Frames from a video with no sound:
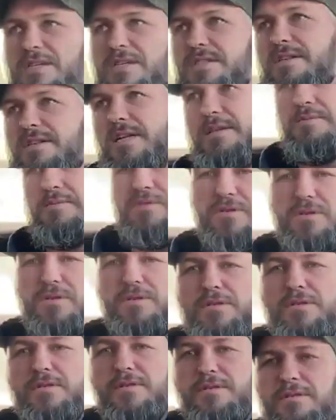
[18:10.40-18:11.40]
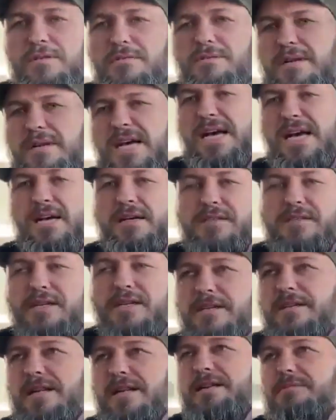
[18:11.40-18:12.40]
send the names through. I'll send the
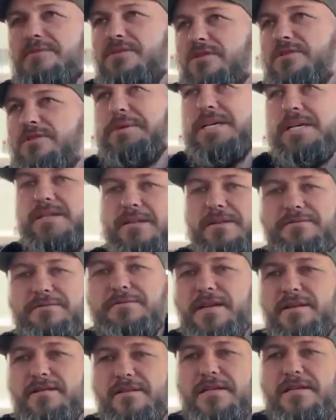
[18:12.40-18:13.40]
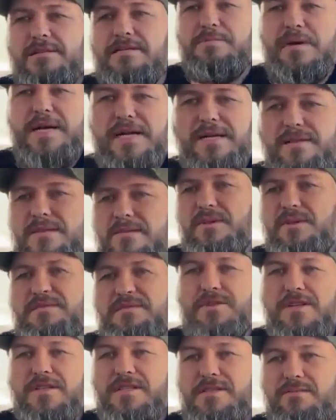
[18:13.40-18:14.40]
names through, man. If nothing comes back, then we find
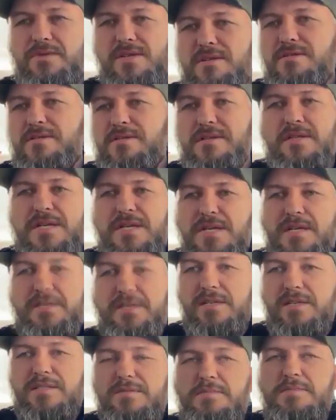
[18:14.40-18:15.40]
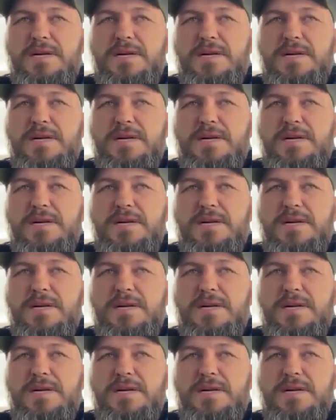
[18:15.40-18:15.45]
somewhere else. Doesn't